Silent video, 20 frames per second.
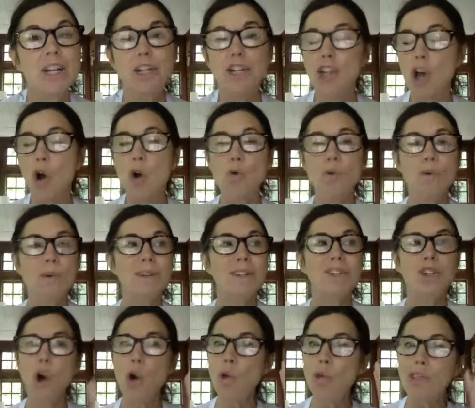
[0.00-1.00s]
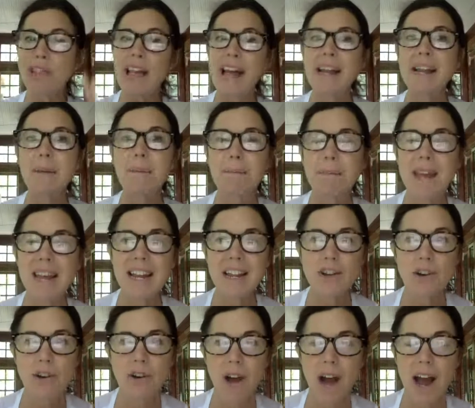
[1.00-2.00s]
don't let it
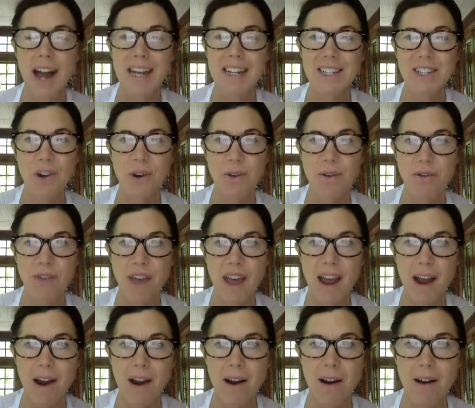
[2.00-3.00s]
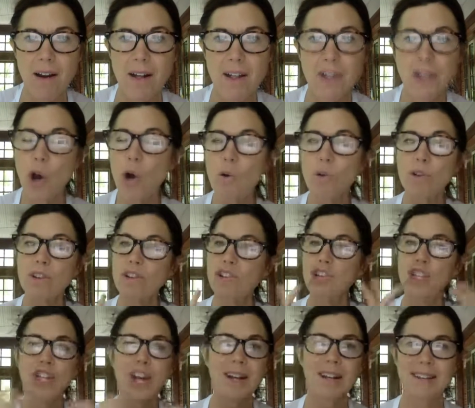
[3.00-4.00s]
mean your guides aren't there. Don't
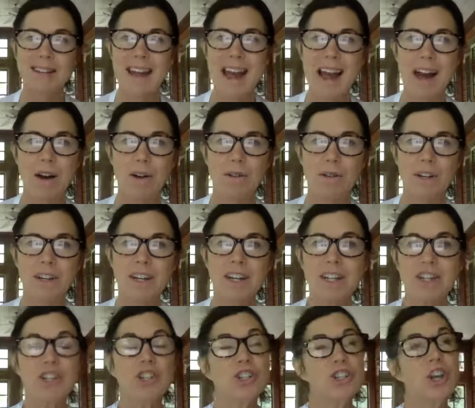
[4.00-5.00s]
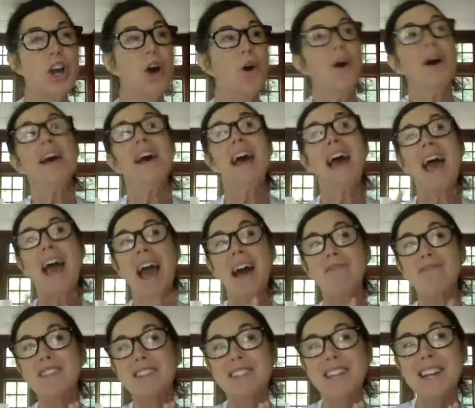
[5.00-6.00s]
shut down. Just go,
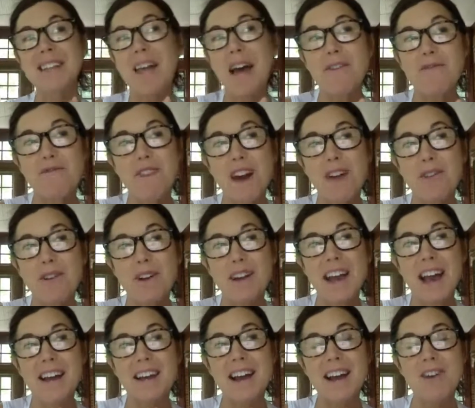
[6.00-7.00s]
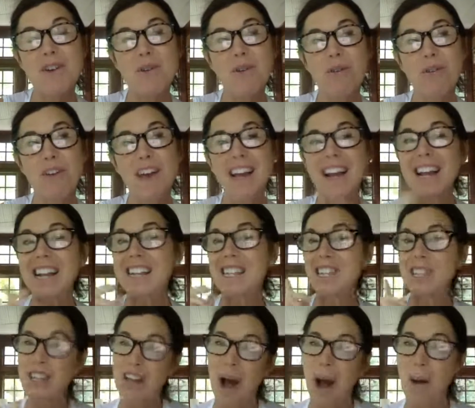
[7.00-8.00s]
haven't seen that feather yet, I don't think.
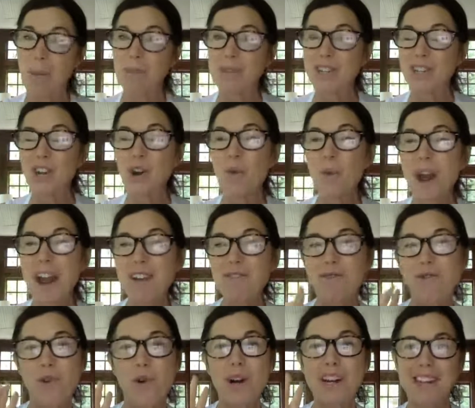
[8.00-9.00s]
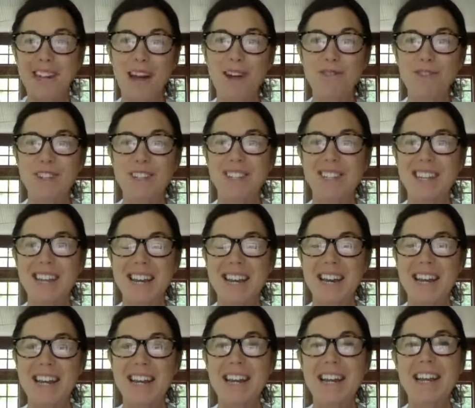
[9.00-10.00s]
I'm still waiting for it. Love to see
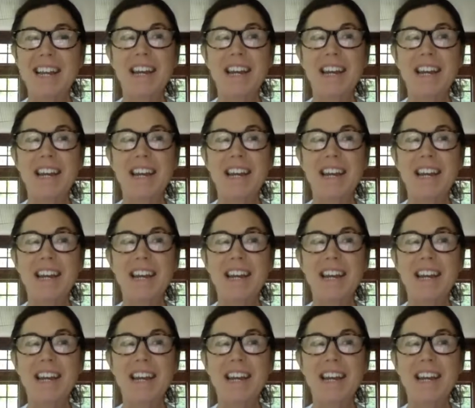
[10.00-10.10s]
it.